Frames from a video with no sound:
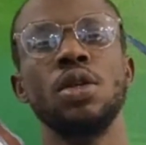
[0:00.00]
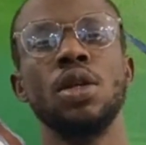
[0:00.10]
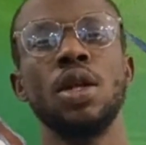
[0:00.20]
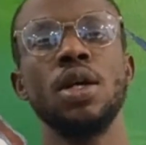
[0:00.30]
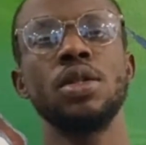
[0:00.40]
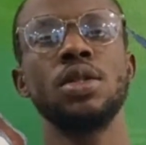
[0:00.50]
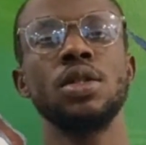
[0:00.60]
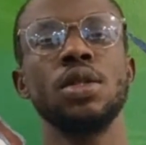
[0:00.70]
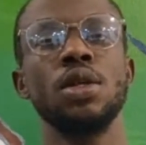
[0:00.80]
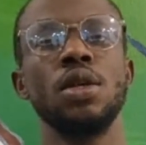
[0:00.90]
let
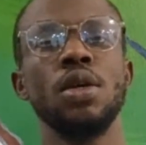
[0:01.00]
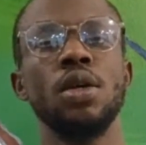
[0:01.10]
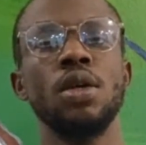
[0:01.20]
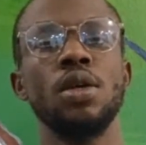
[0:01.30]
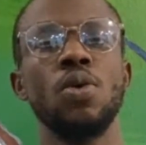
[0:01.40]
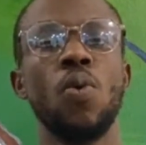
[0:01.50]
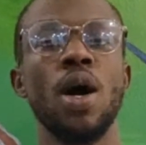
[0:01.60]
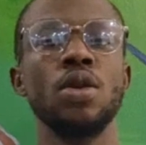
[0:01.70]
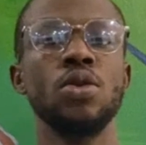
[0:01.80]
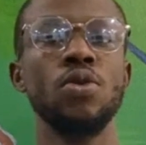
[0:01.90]

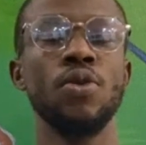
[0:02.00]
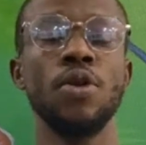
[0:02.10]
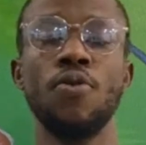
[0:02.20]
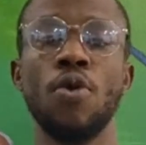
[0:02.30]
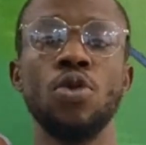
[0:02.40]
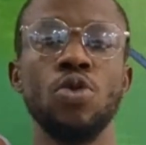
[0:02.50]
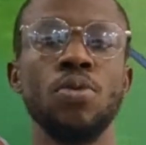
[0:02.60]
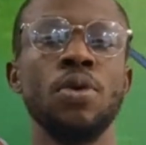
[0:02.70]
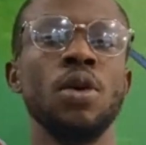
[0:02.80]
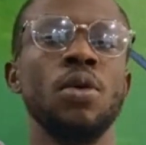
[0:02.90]
the for loop